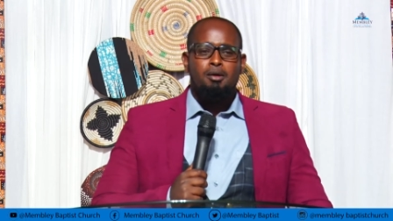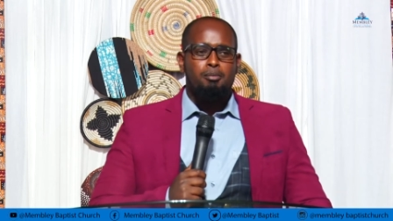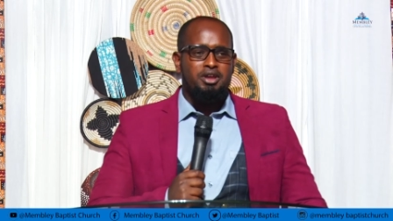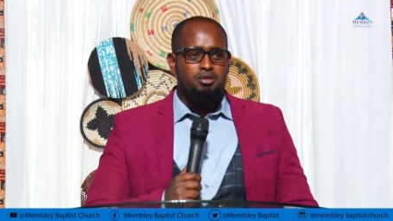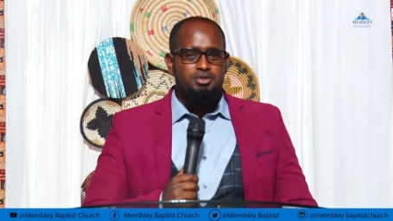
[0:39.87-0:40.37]

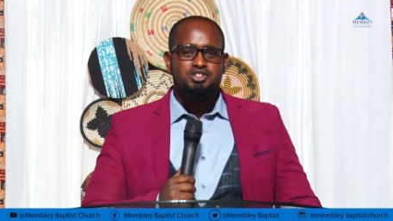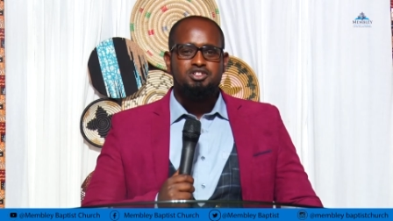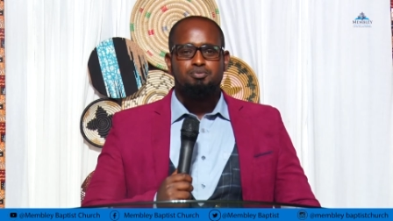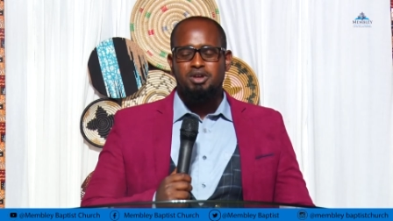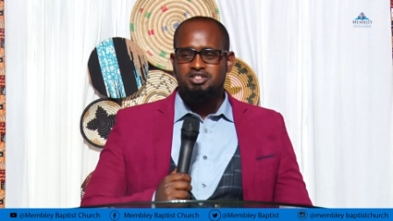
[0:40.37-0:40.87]
My name
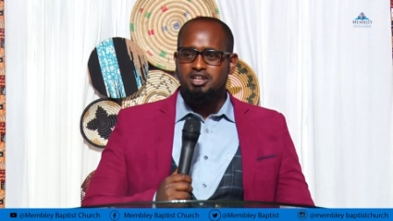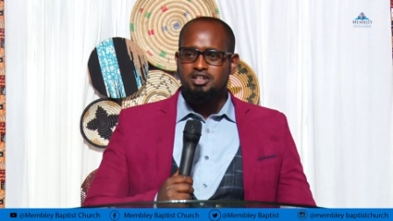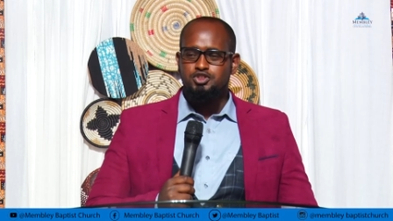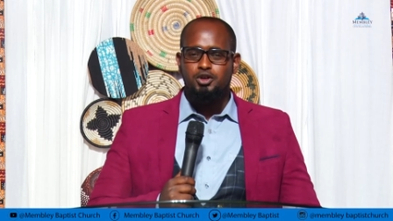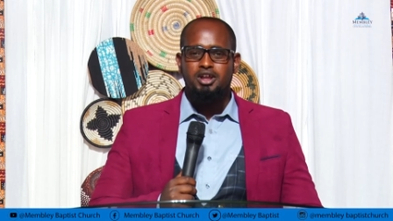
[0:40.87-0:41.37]
is Pastor
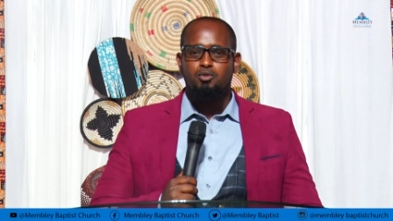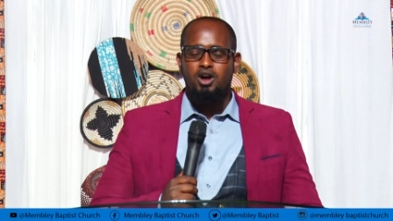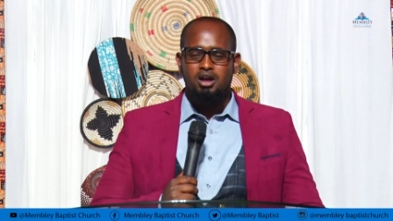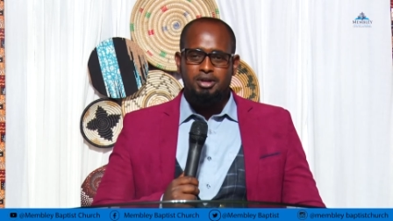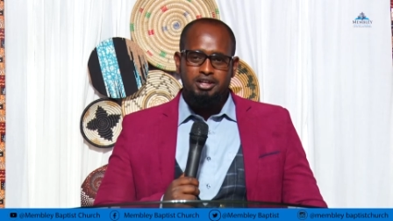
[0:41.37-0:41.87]
Johanna
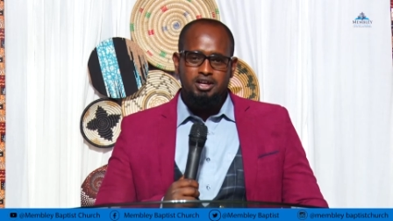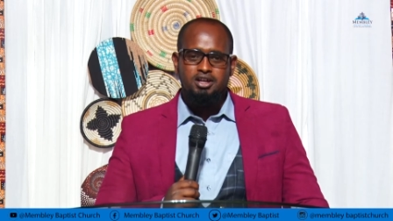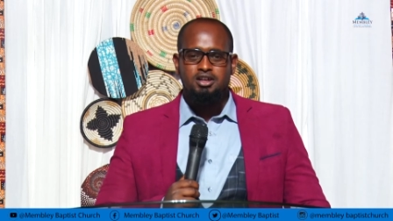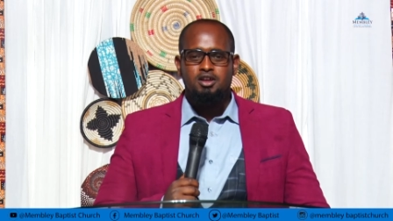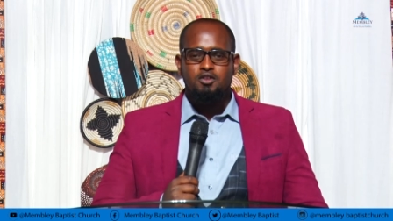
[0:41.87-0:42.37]
Mohamed
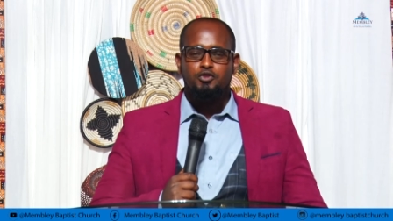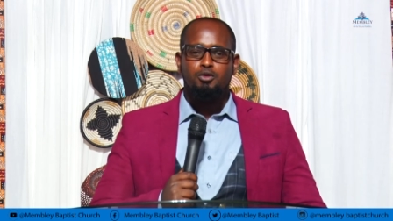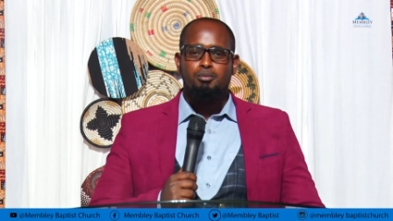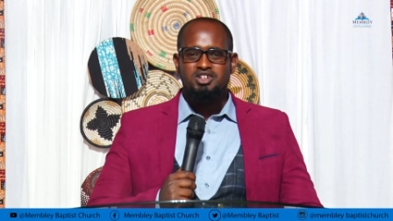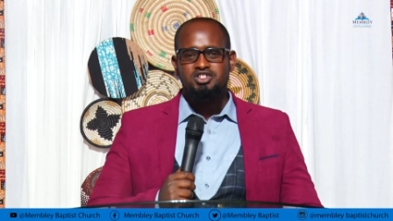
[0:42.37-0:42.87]

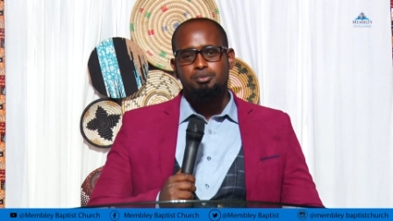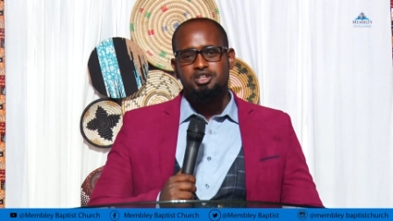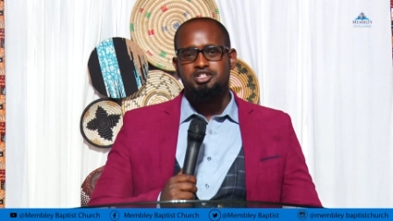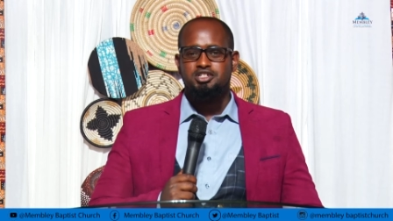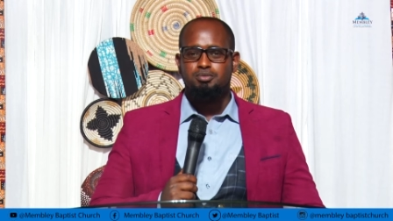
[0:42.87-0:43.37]
from
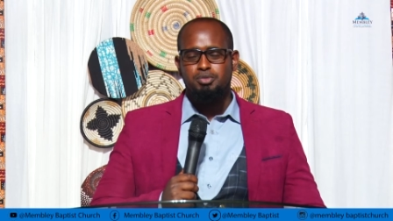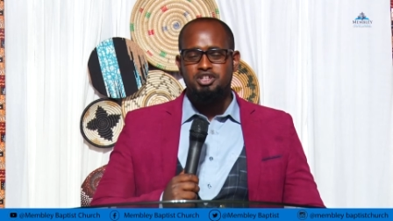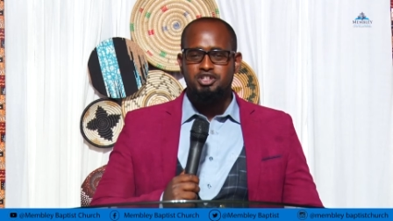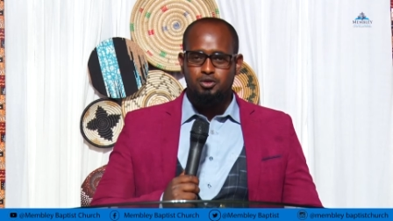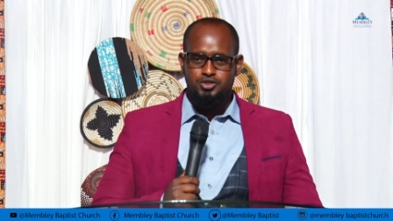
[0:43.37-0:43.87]
Marsabit
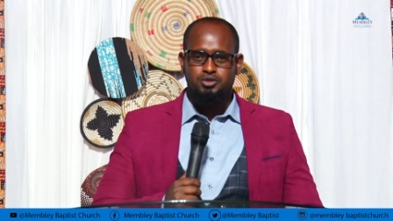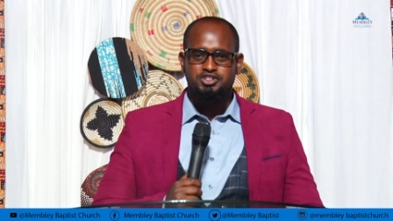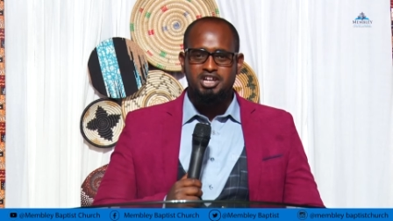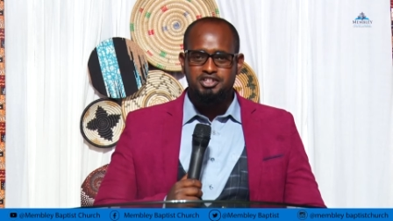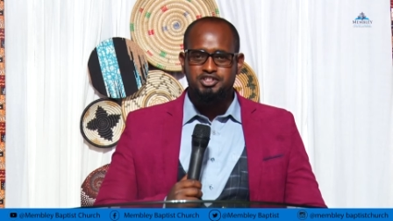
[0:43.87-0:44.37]
Pentecostal
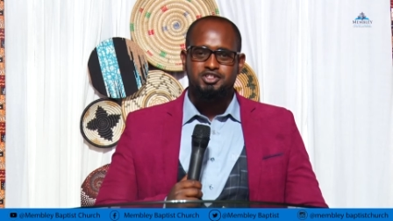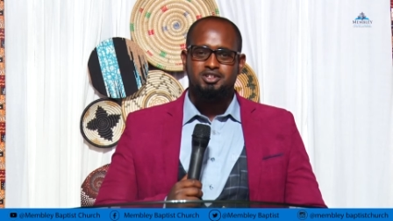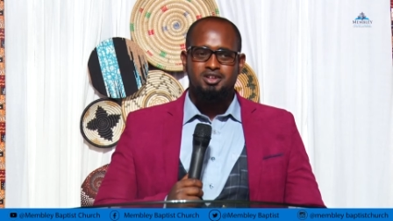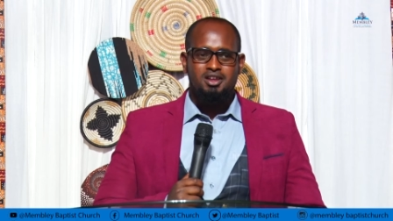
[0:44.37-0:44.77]
Church.